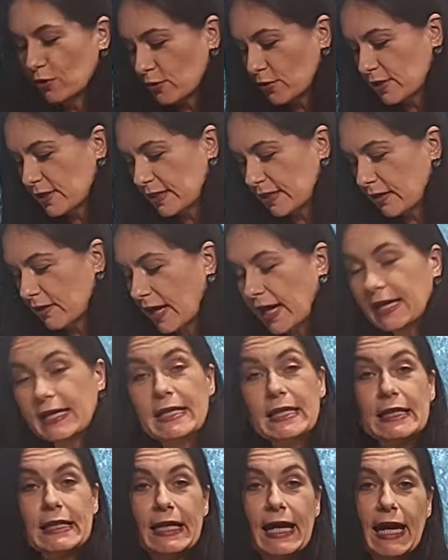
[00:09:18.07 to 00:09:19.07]
those
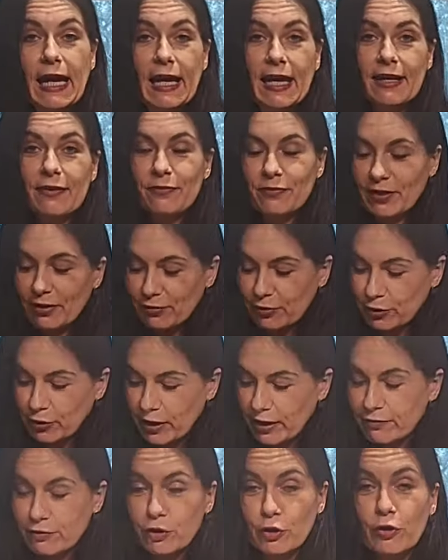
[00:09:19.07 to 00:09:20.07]
rainy days, if you
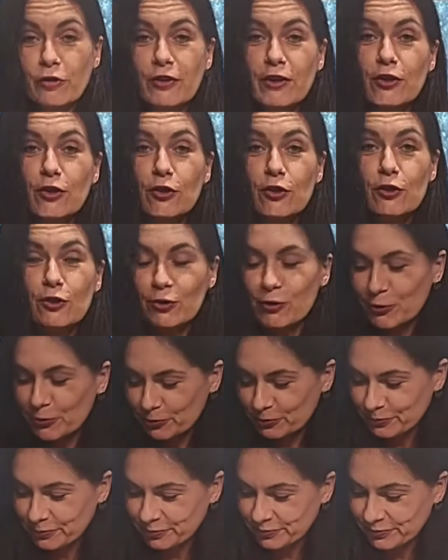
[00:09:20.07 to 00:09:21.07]
have nothing to
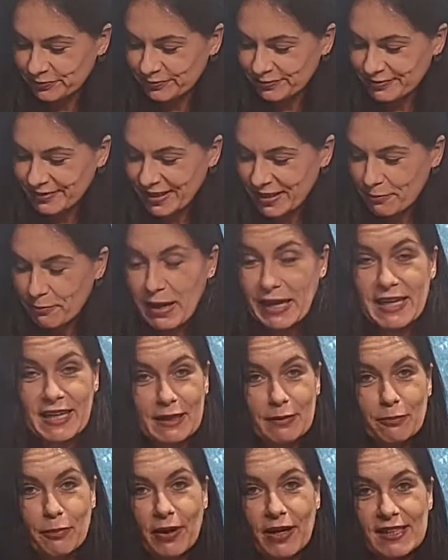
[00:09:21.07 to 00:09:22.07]
do,
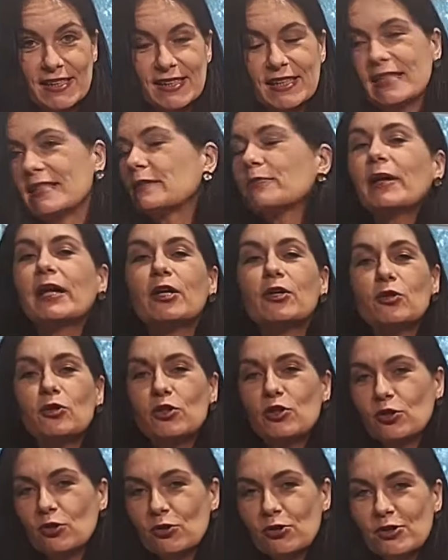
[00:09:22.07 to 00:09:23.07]
making pasta, it makes you
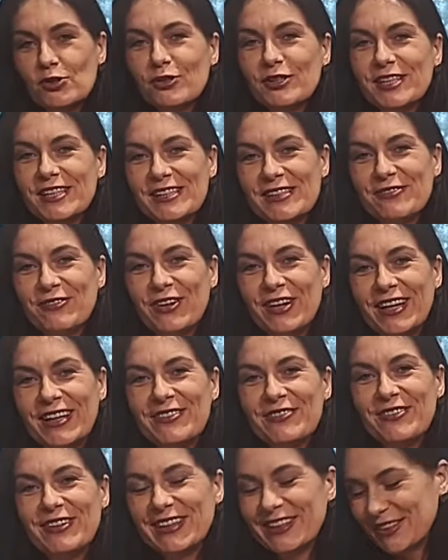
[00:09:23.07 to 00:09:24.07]
so
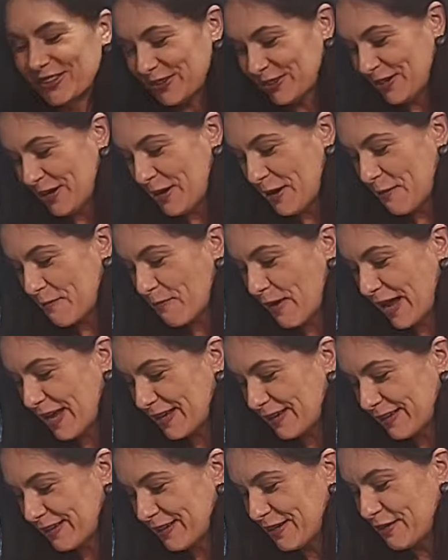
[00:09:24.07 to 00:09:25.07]
satisfied when you
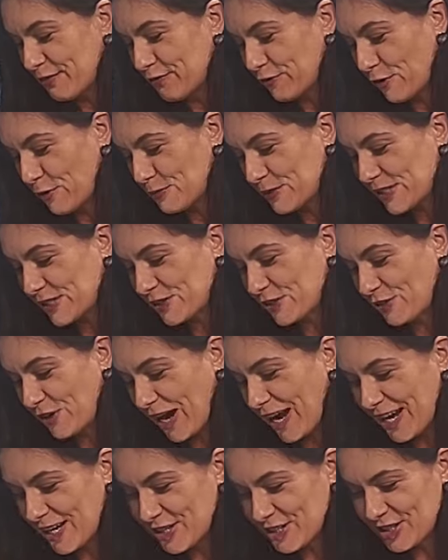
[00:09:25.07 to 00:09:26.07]
make from
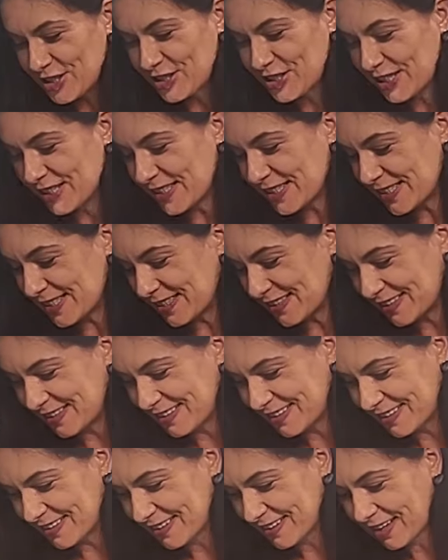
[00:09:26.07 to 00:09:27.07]
scratch. Just,
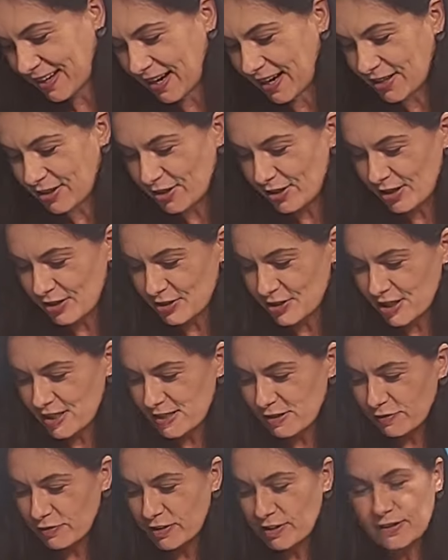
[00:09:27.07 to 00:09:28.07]
I don't know,
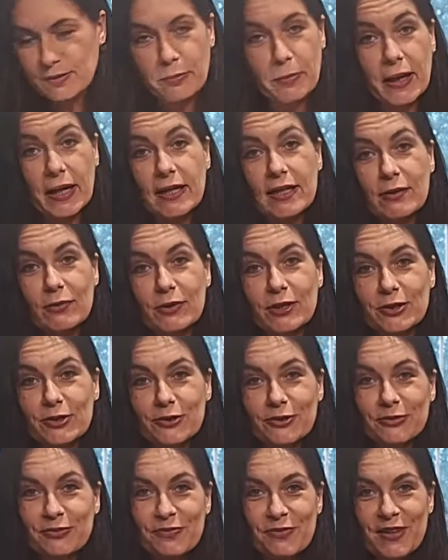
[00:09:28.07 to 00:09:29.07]
just feels better
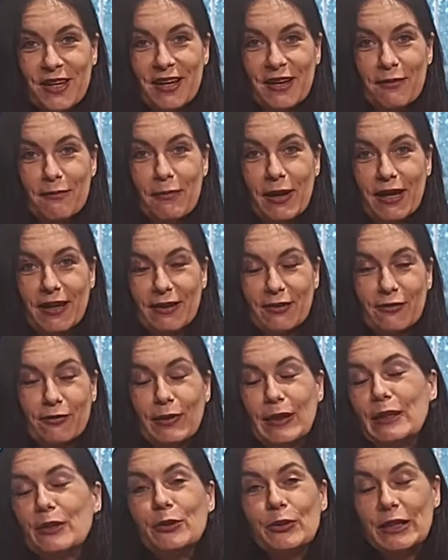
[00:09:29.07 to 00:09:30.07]

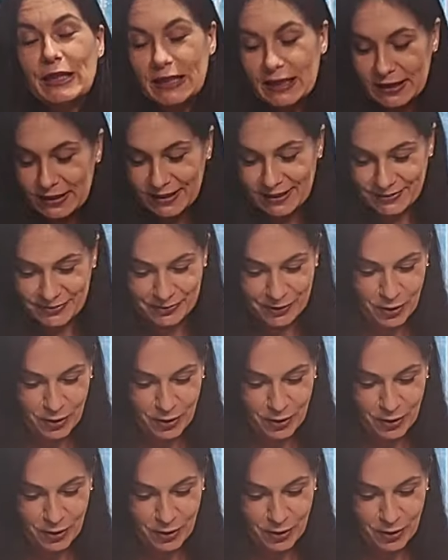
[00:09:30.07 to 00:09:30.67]
when you eat